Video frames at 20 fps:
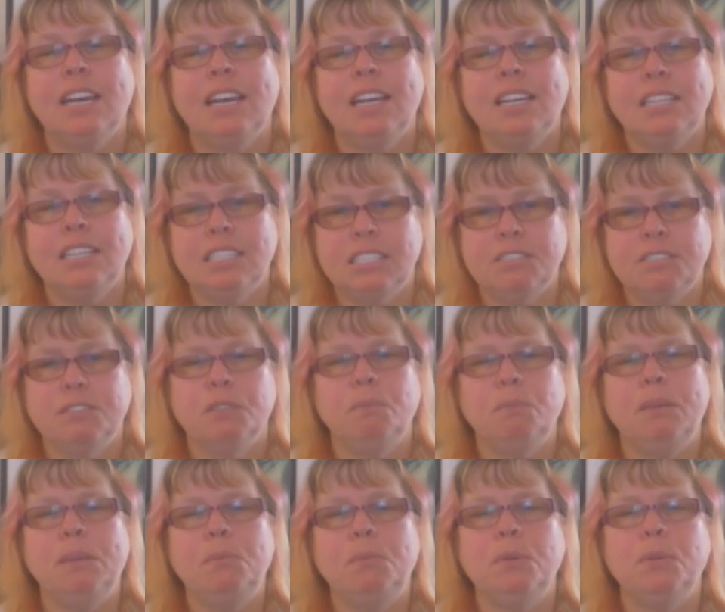And as for
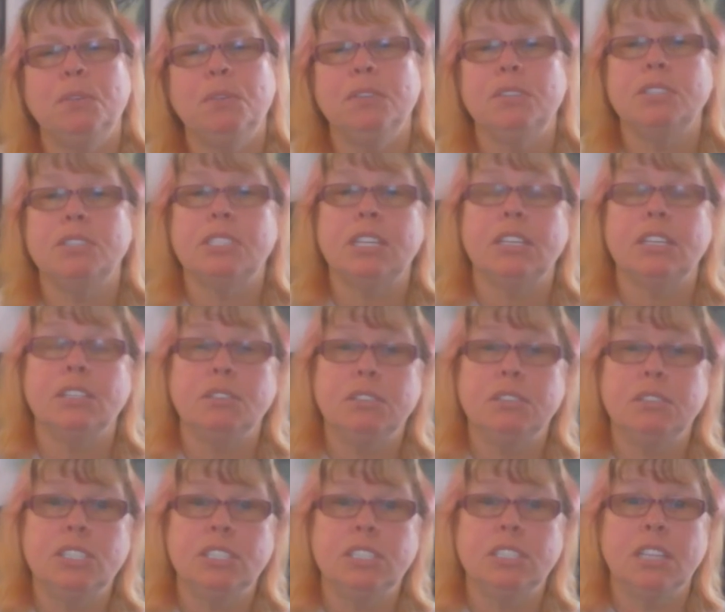people who understand the
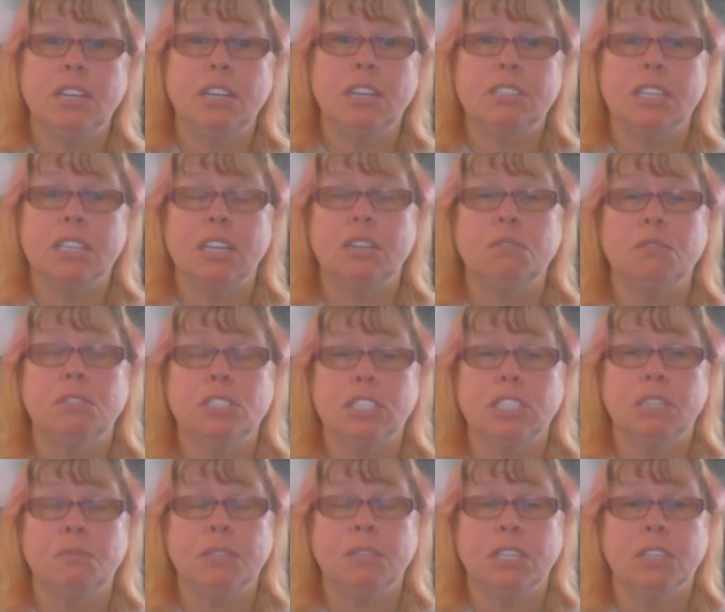Christian lifestyle,
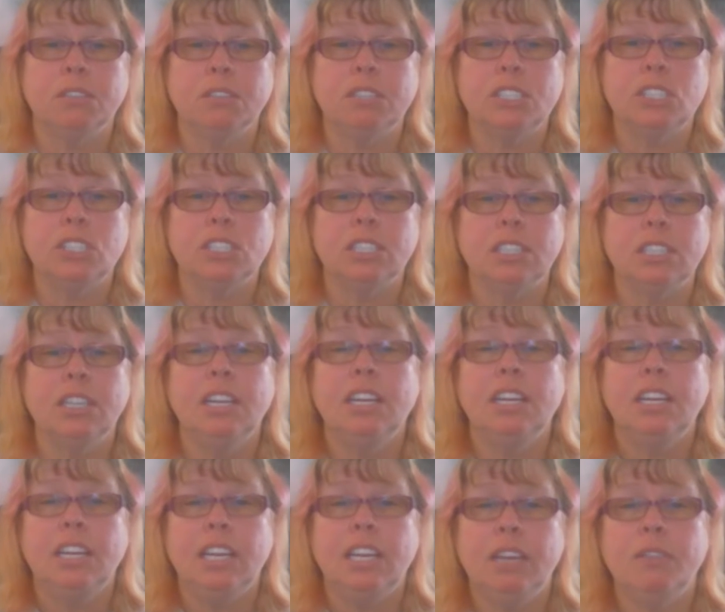which I'm not a Christian,
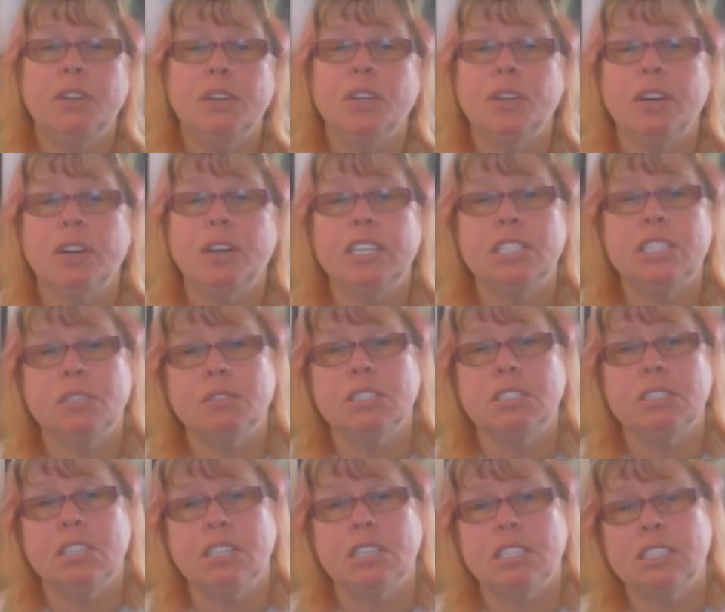even Christ
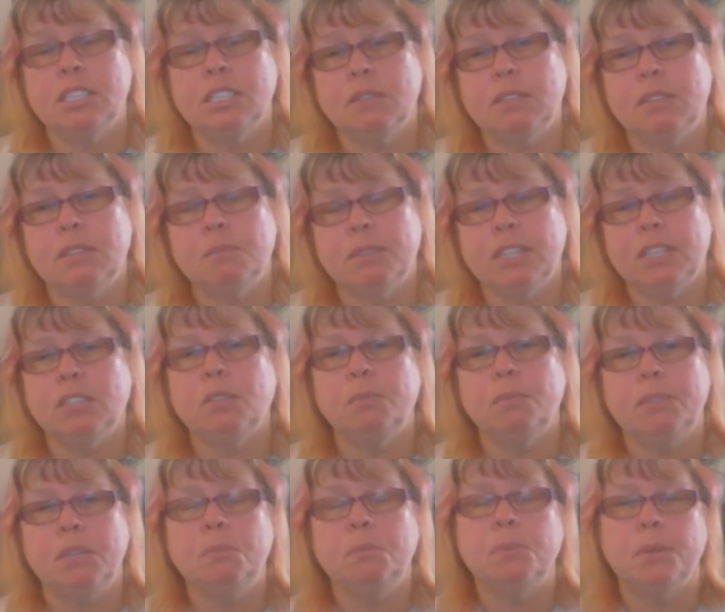was not accepted by
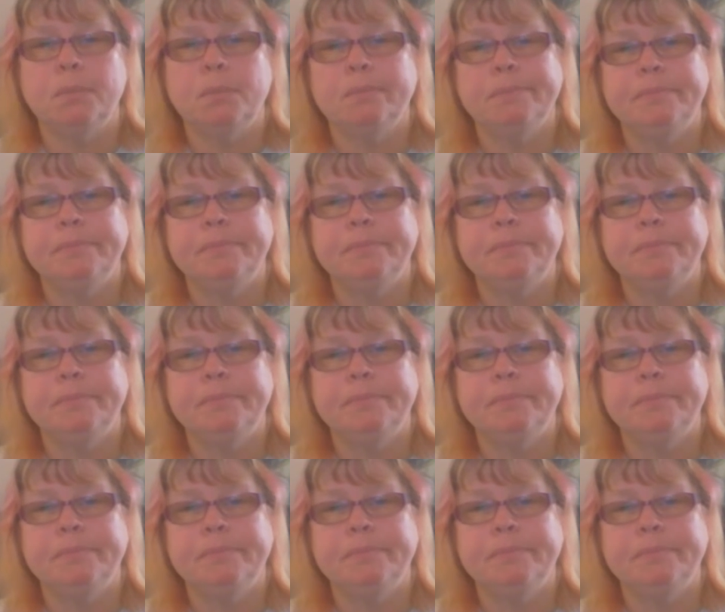all people.